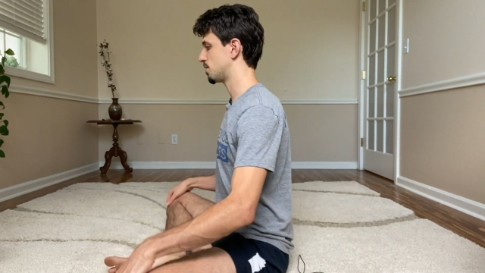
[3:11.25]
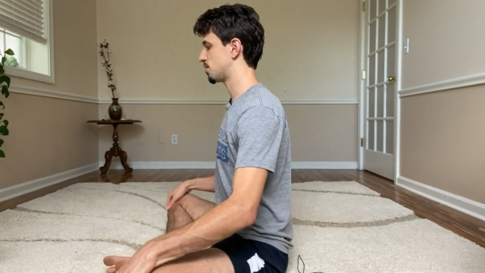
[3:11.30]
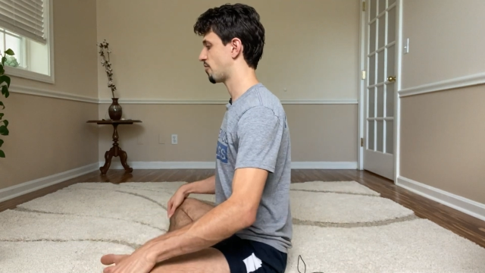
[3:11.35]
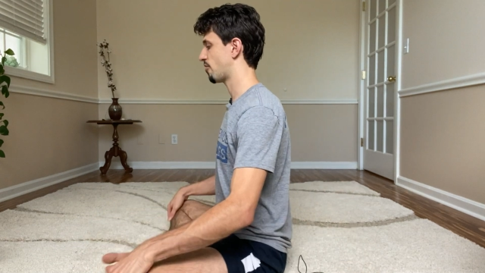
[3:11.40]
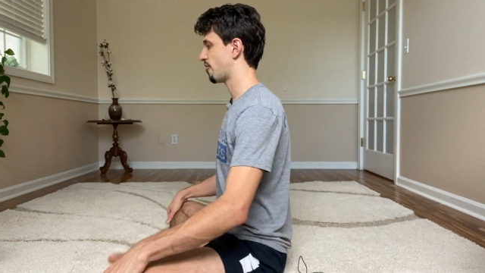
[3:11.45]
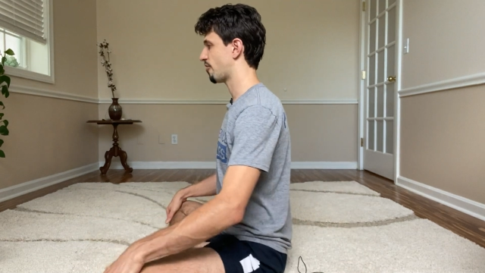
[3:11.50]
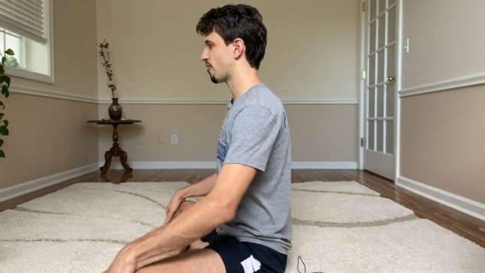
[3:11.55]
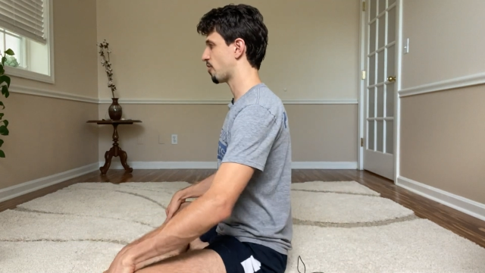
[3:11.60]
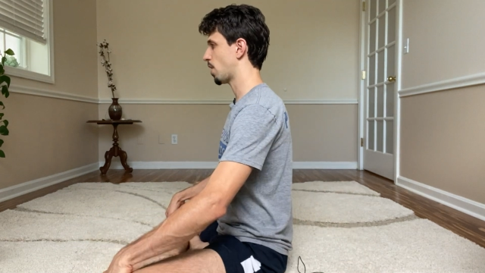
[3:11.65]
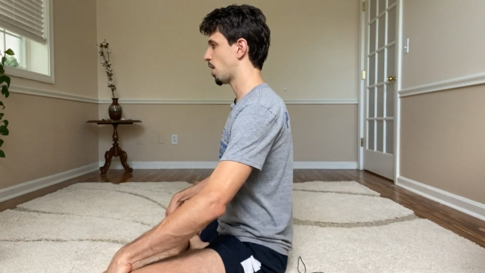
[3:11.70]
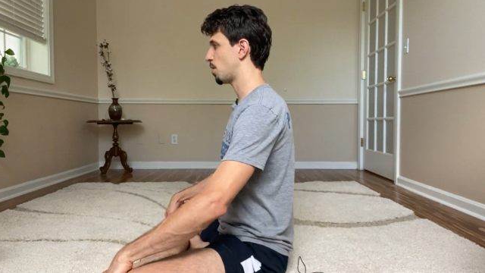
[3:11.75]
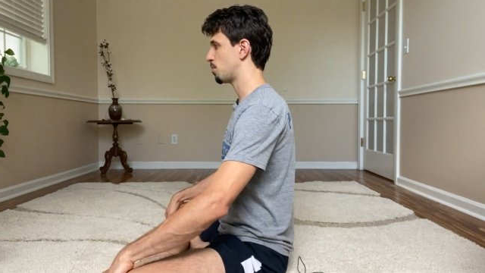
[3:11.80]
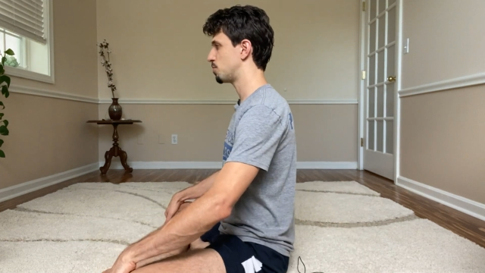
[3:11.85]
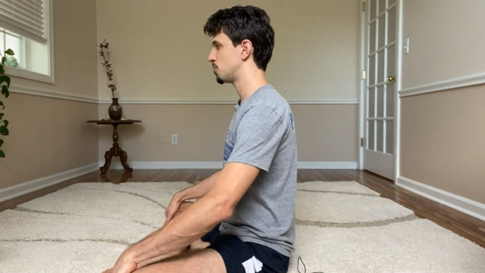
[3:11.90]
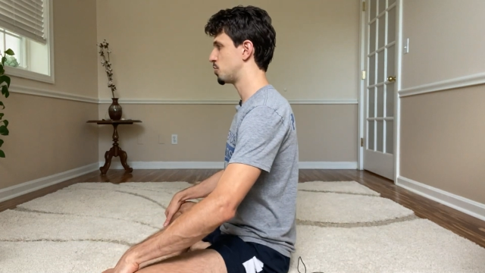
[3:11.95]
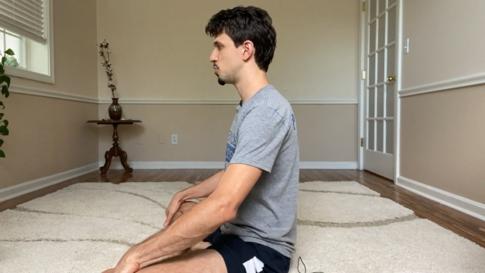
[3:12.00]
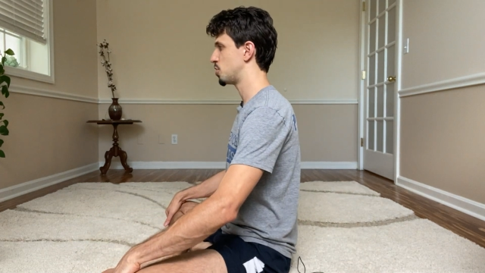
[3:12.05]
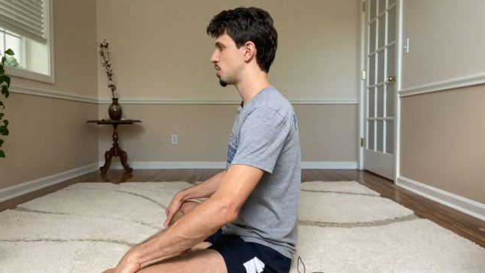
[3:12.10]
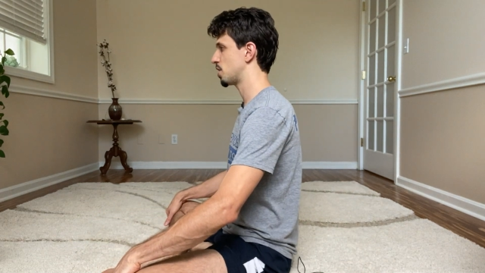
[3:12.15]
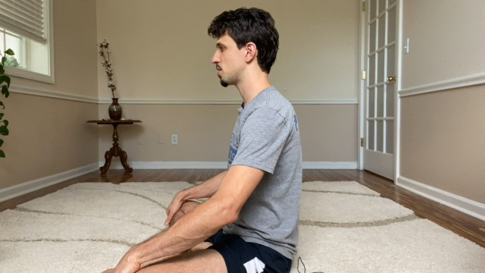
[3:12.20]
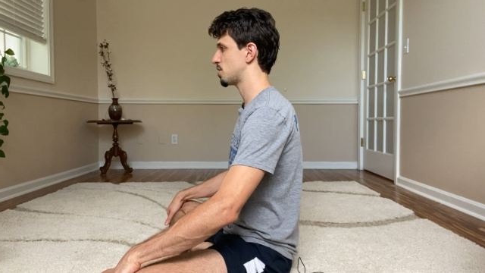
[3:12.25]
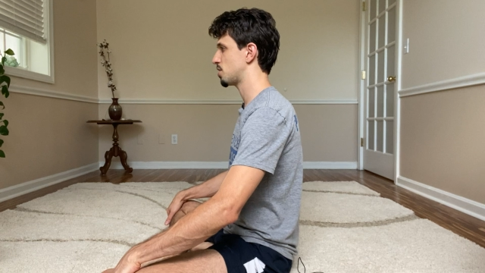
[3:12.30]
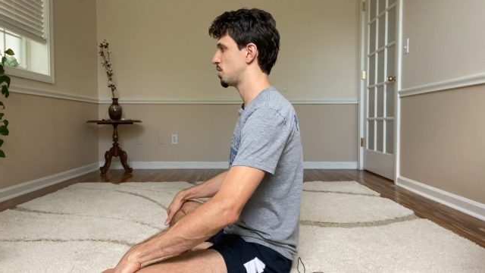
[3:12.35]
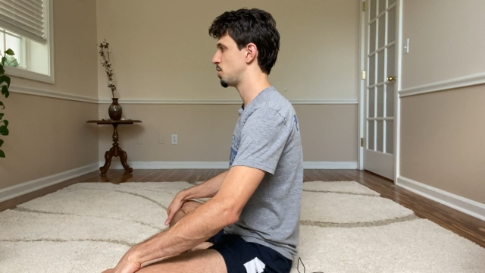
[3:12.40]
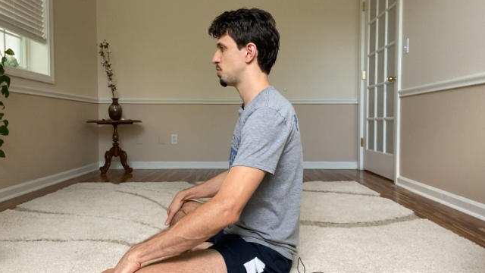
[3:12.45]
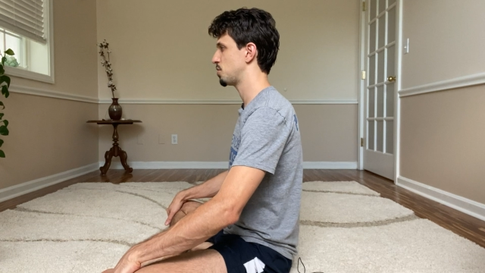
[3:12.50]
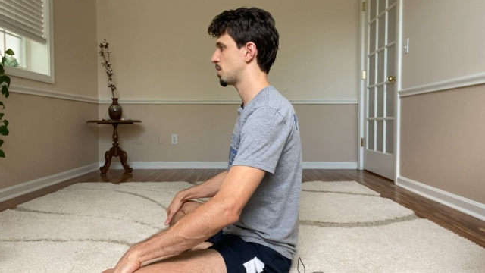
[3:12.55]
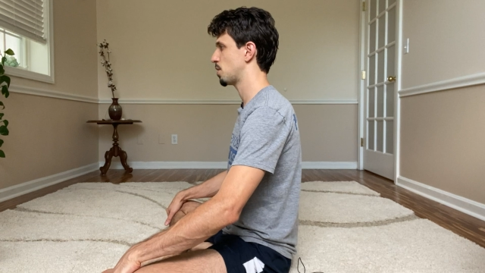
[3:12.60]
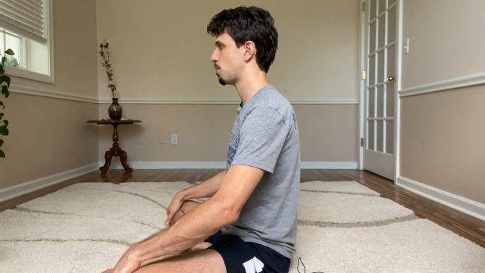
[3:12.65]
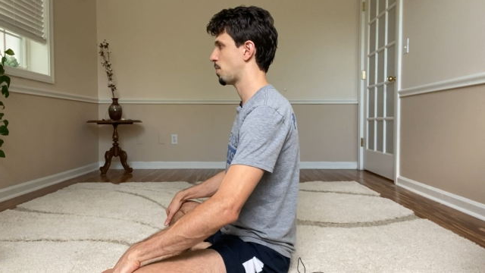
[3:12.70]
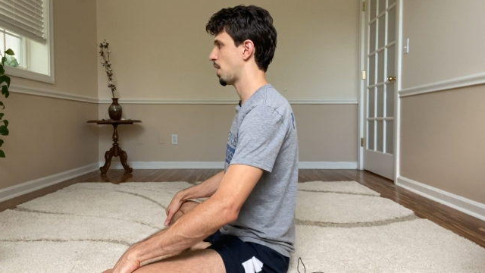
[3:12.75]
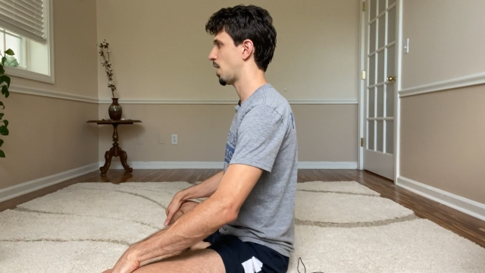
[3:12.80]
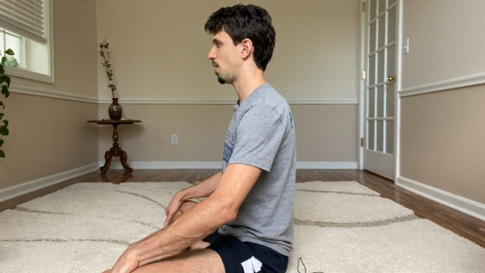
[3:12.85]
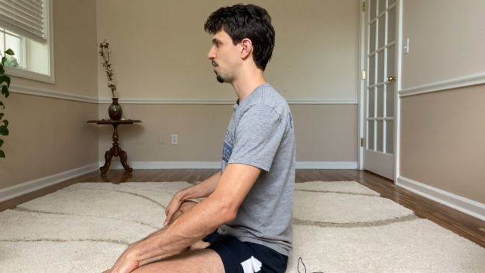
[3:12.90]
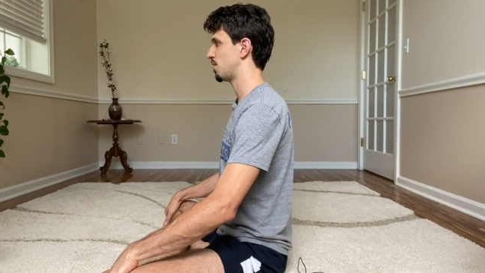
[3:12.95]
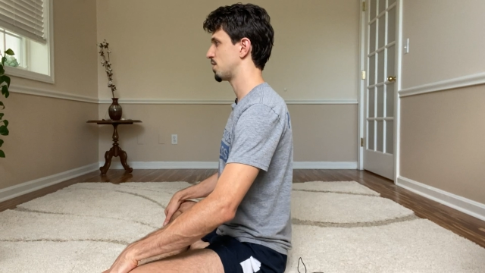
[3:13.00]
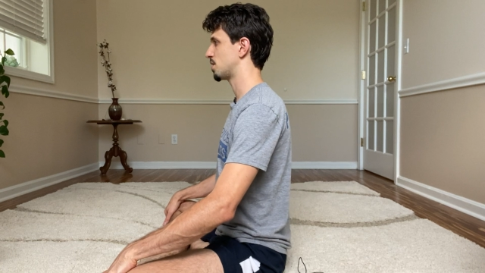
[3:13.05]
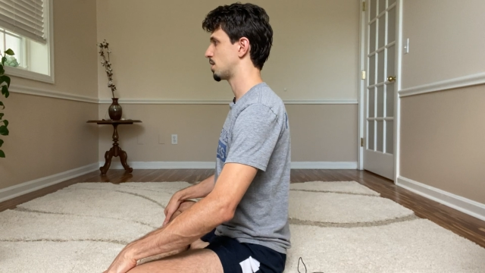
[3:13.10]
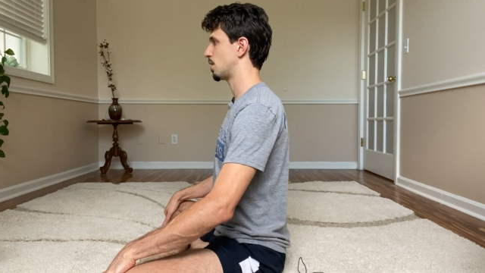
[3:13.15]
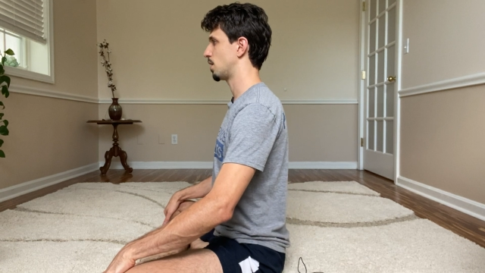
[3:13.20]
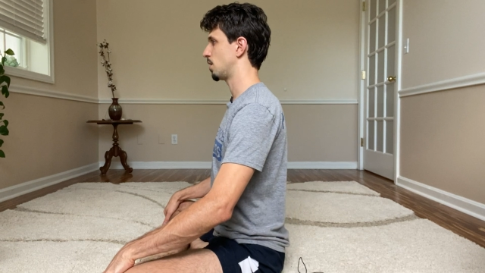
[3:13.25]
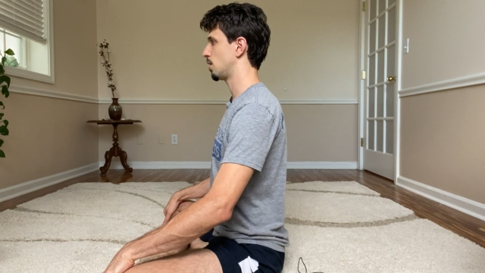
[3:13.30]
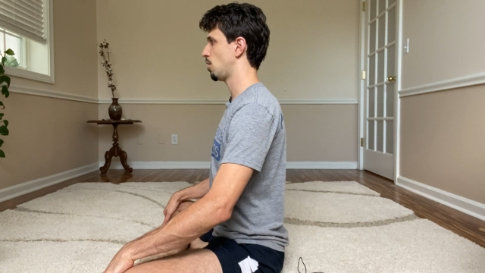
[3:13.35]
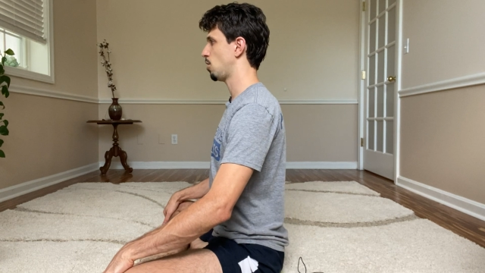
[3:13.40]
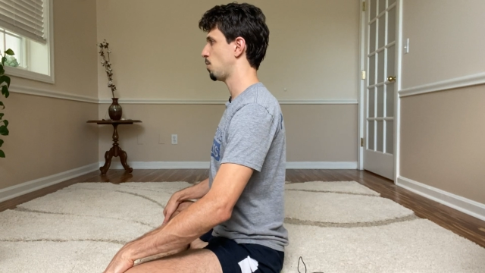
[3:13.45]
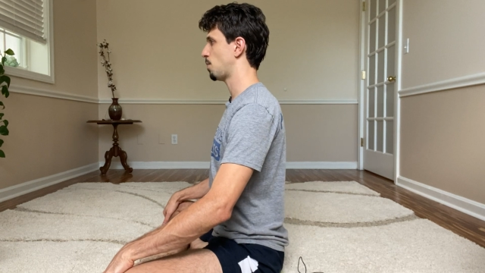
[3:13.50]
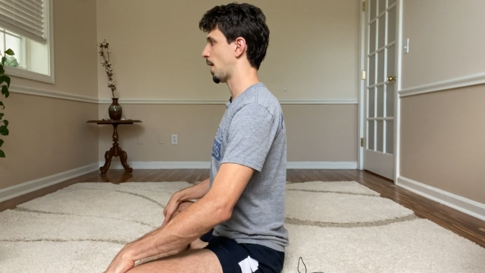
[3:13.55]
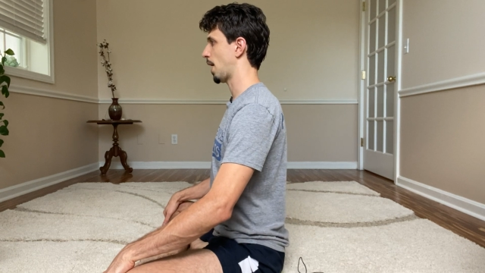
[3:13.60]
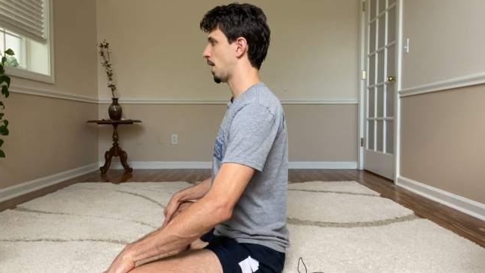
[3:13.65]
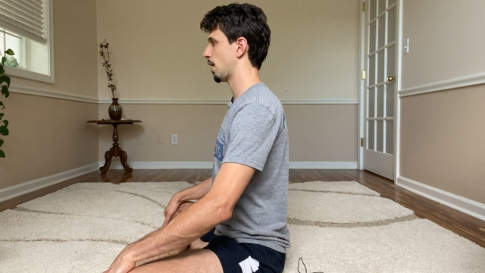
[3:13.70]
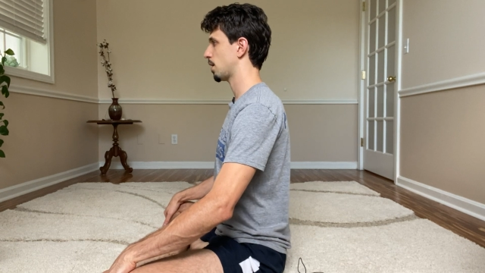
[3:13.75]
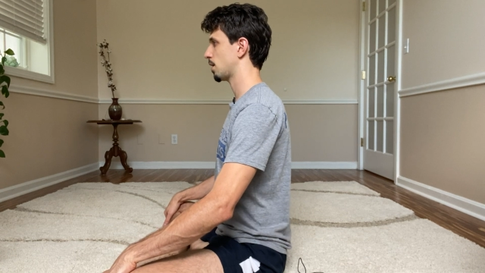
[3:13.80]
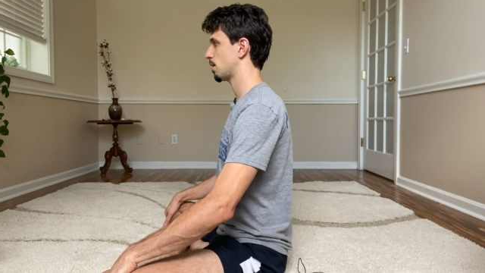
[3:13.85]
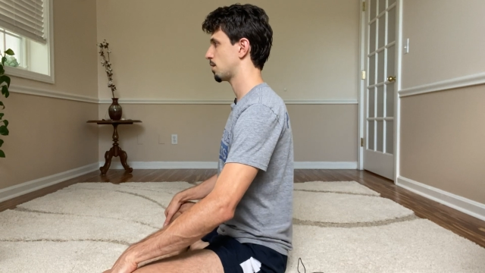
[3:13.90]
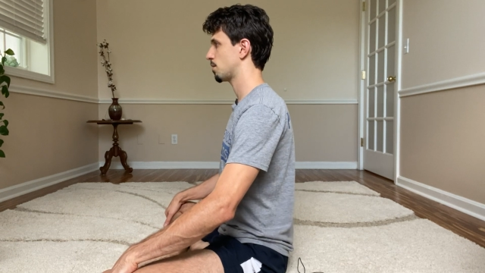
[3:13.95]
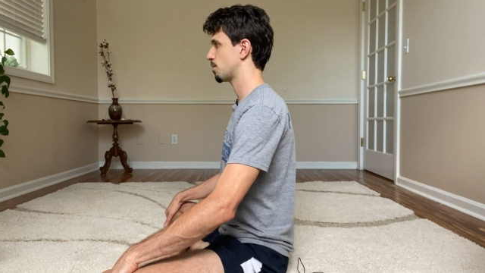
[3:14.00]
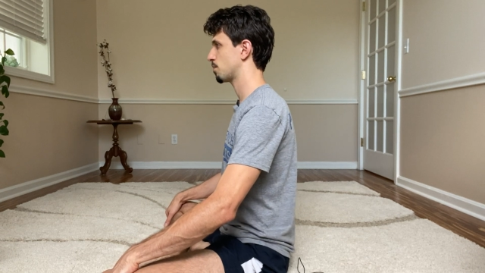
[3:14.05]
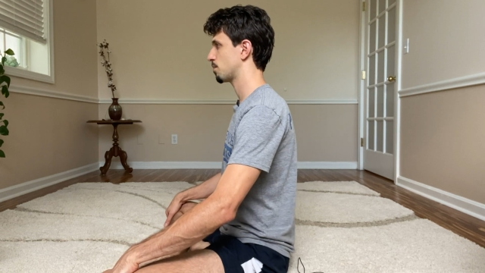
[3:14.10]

from just using the pelvis and the low back,